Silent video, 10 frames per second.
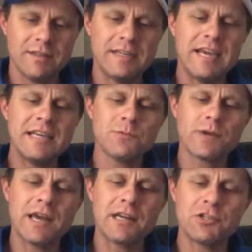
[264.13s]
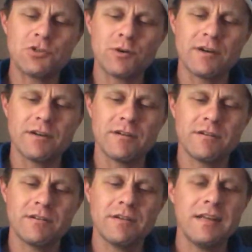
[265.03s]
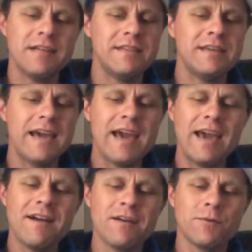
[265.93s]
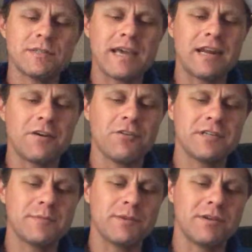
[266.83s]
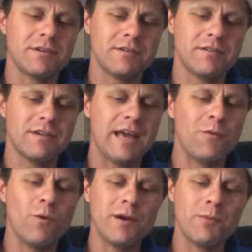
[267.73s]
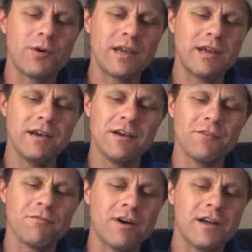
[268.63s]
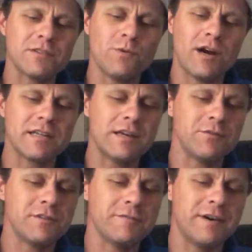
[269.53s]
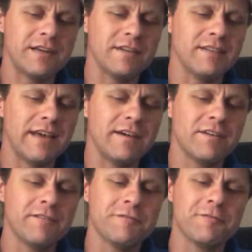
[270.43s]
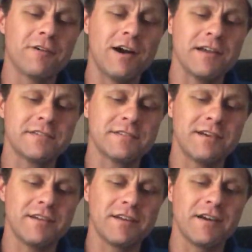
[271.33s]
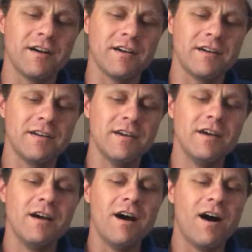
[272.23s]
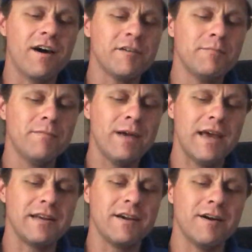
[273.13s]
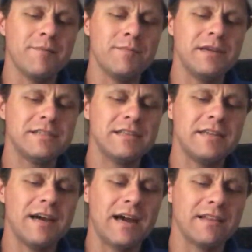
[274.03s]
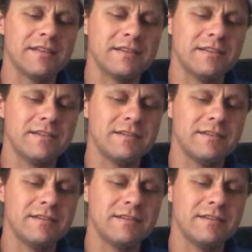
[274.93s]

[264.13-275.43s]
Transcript: The days were getting shorter. The air was getting crisper, and one morning, Roz walked out to find a layer of frost on the garden. Autumn had come to the island.